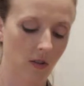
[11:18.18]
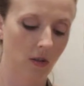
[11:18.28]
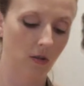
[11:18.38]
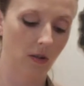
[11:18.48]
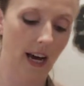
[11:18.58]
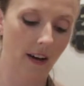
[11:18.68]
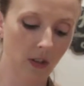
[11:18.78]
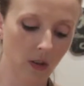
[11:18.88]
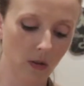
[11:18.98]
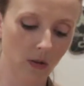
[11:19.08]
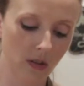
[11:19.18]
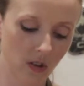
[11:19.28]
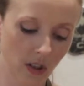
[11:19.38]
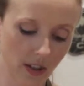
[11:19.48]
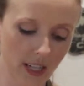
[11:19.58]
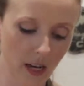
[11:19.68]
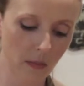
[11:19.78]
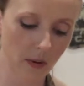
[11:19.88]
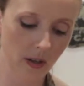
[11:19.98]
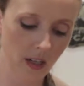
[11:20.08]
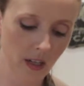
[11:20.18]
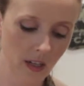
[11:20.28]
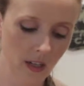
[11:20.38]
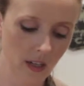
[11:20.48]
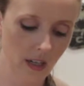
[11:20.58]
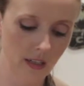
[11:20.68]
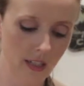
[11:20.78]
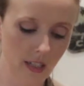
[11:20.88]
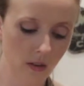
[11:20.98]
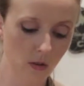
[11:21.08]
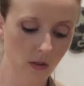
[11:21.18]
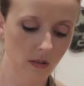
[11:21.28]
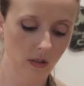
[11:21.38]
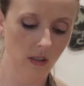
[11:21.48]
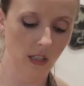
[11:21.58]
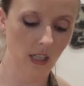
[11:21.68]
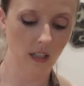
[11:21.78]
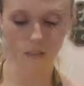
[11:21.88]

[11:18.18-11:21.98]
you have to stir it up until you get